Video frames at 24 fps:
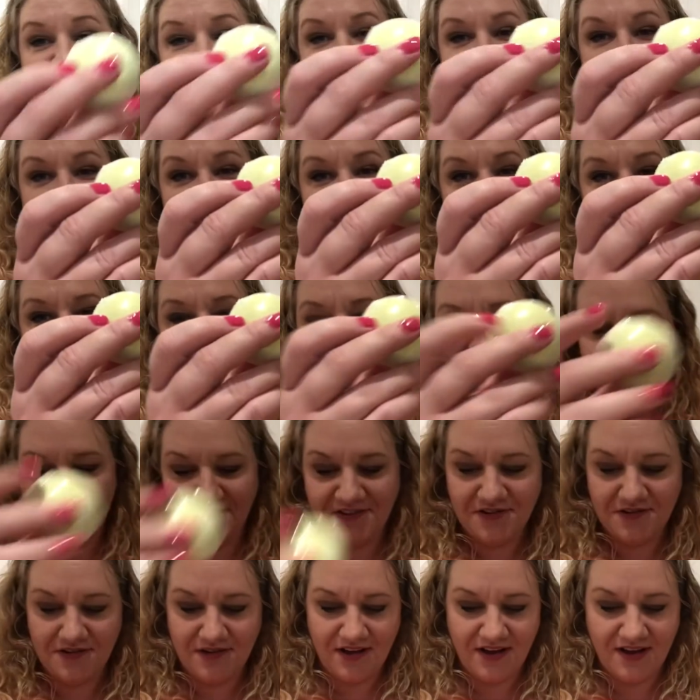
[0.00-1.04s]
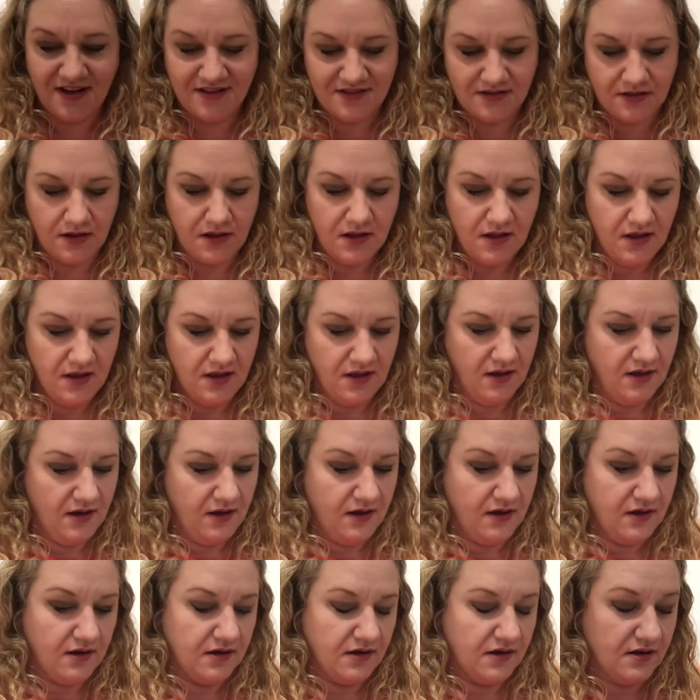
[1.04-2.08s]
spectacular sunrise.
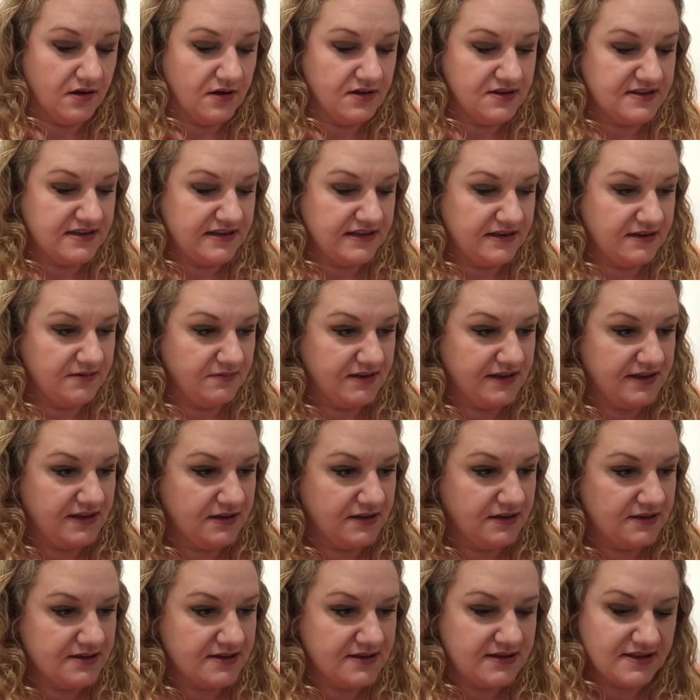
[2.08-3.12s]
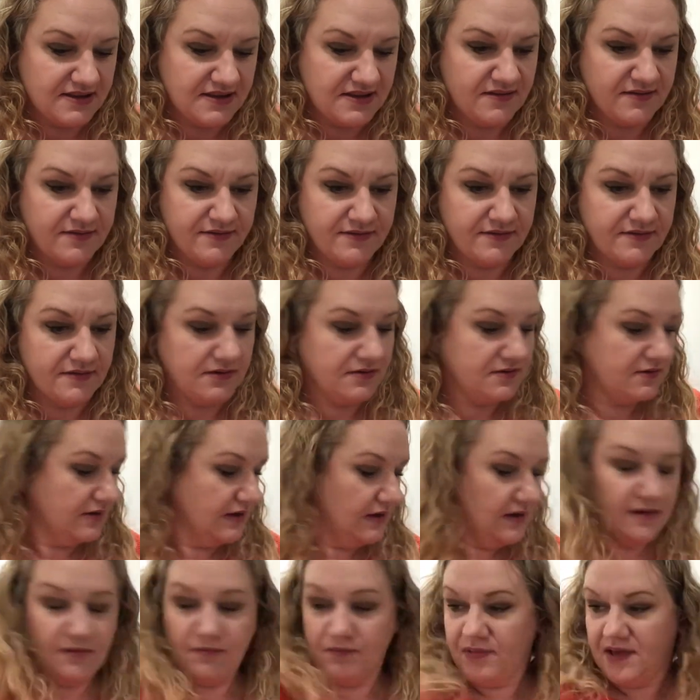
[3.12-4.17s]
Oh dear me.
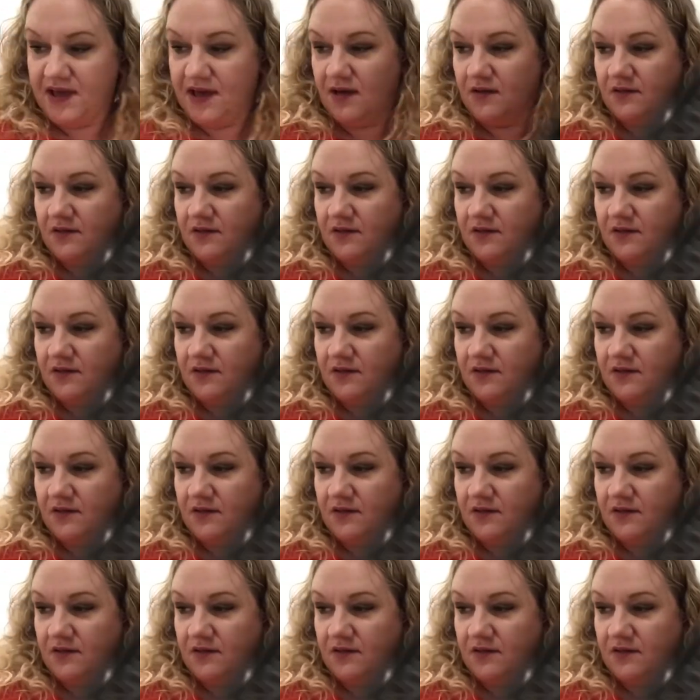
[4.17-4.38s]
But El